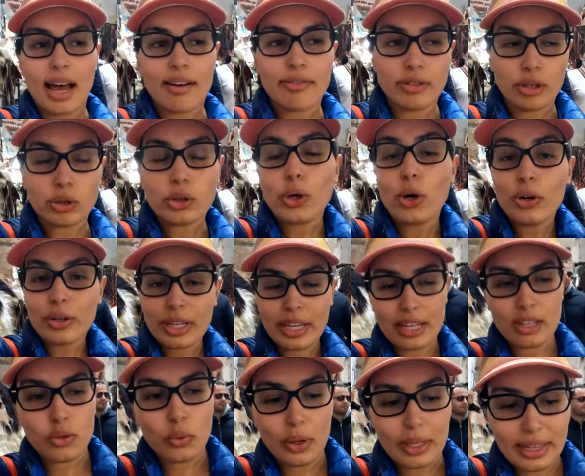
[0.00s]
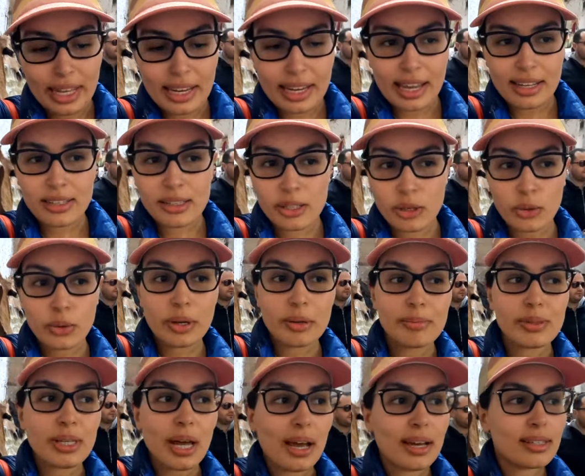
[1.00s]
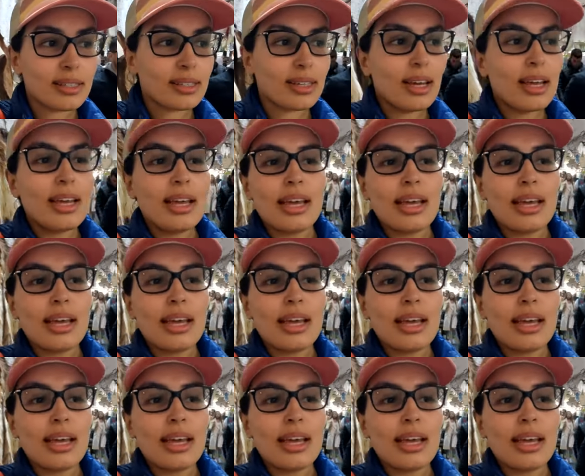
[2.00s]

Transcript: after young kids when they get circumcised.